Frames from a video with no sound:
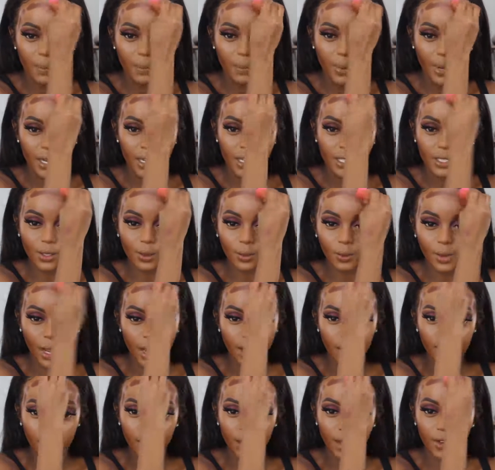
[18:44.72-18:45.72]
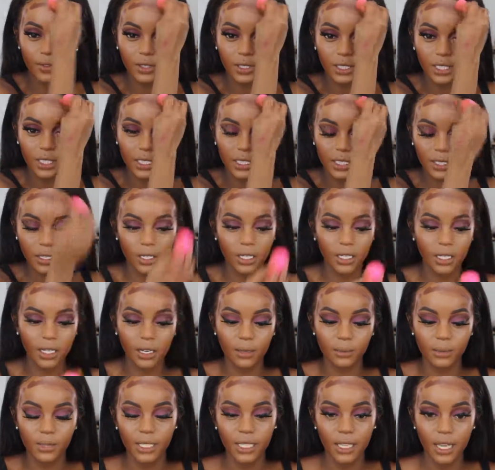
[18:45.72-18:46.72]
but it's okay. Everything is gonna
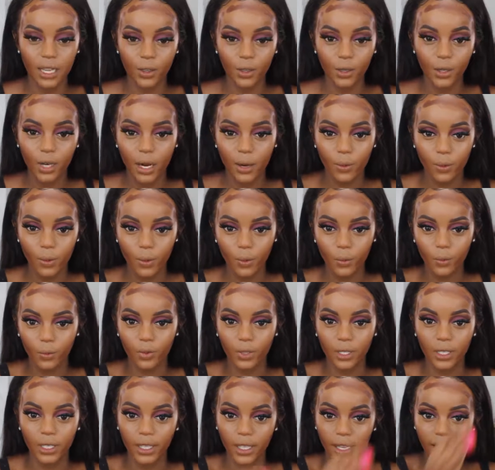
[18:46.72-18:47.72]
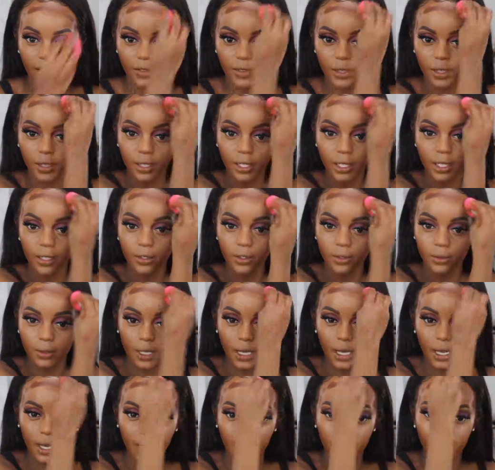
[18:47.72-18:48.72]
come together. I went really heavy on it. Oh
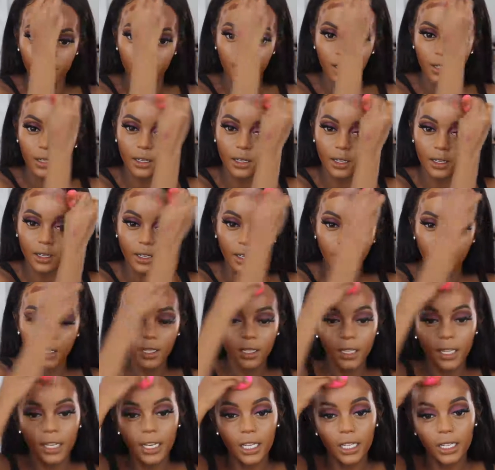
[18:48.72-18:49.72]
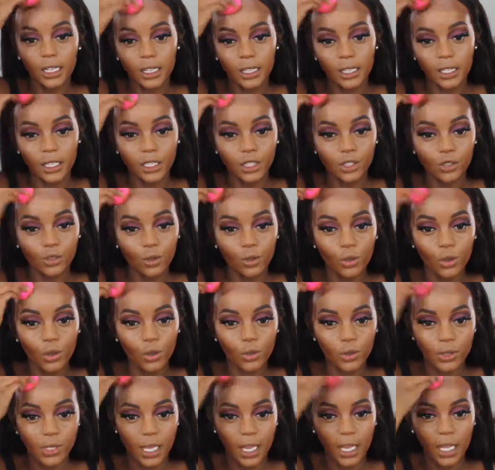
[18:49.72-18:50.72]
god. Like, little
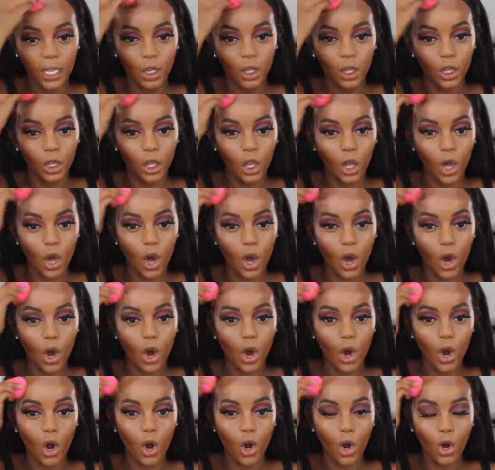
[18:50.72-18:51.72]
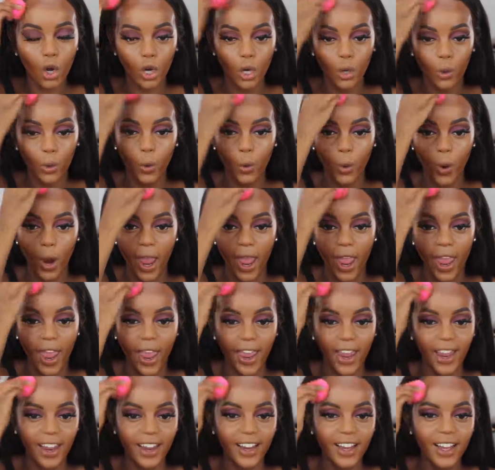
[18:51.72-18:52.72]
goes a long
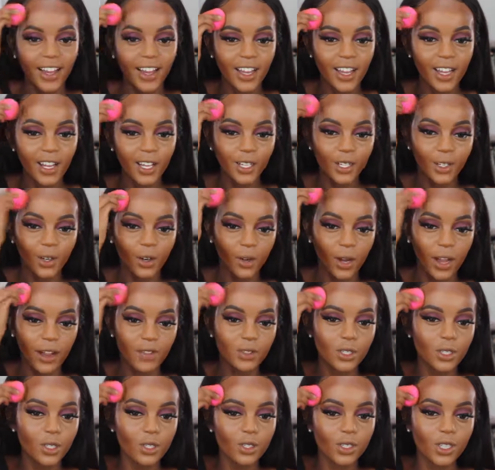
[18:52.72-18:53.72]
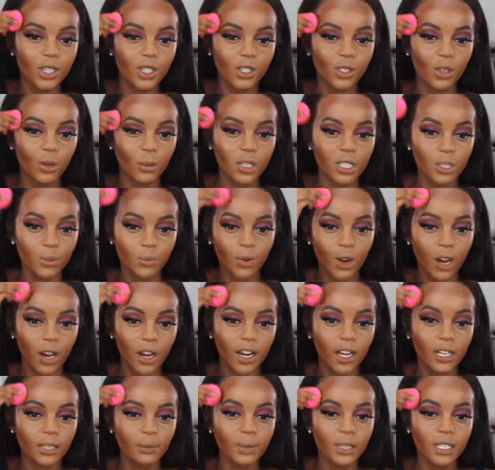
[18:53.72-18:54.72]
way. You don't have to use so much
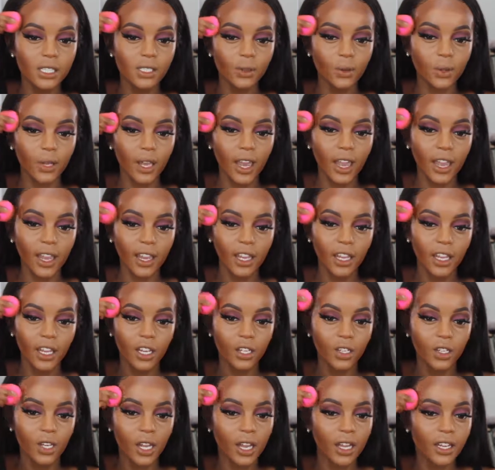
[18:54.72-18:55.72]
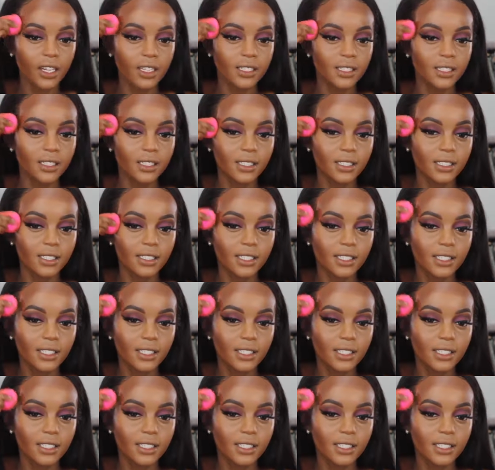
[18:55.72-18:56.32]
product, but it's okay, you guys.